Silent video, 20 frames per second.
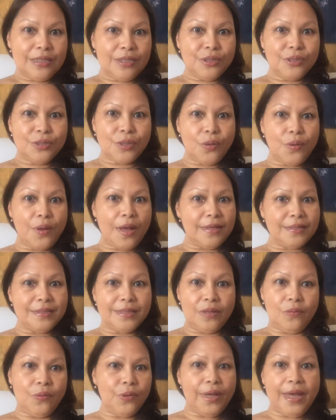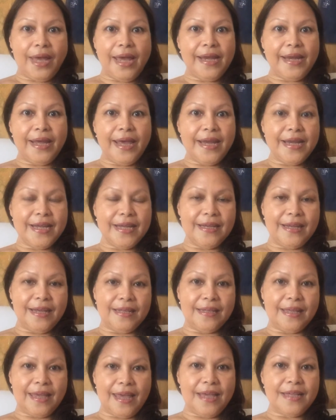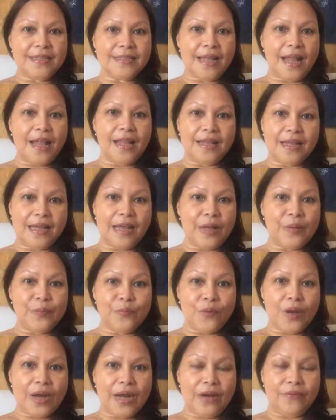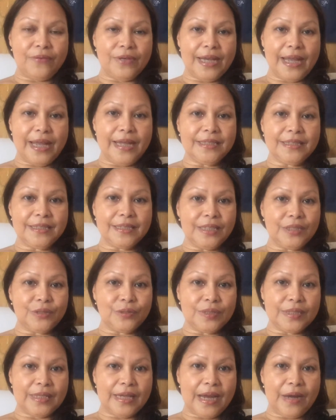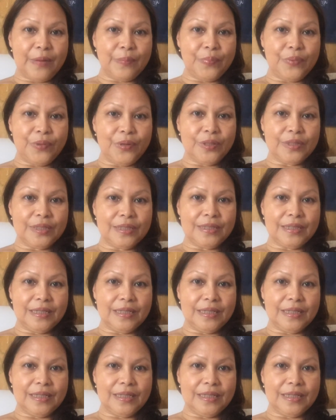So I said, okay, then in that case, I'll come 1 hour later to the airport.